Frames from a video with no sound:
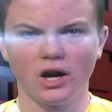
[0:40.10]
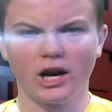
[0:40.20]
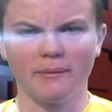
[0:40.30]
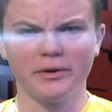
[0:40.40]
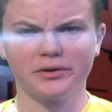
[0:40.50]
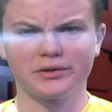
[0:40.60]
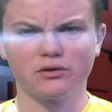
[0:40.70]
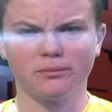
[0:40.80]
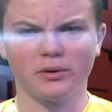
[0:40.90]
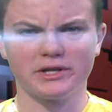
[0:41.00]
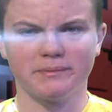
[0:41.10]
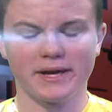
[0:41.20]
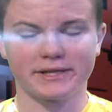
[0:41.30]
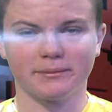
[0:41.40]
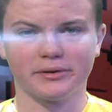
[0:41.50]
Our middle school boys
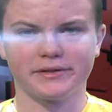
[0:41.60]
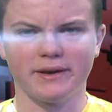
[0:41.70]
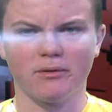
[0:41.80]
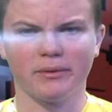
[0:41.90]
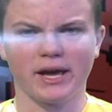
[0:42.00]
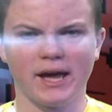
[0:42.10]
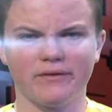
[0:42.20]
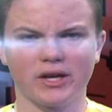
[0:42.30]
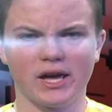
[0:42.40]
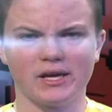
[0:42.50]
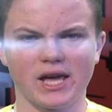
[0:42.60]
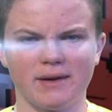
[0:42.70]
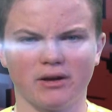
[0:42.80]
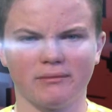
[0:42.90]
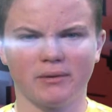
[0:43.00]
basketball team will be having a
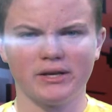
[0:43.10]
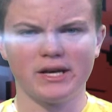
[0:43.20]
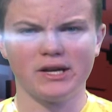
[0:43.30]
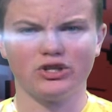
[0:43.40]
game on Monday,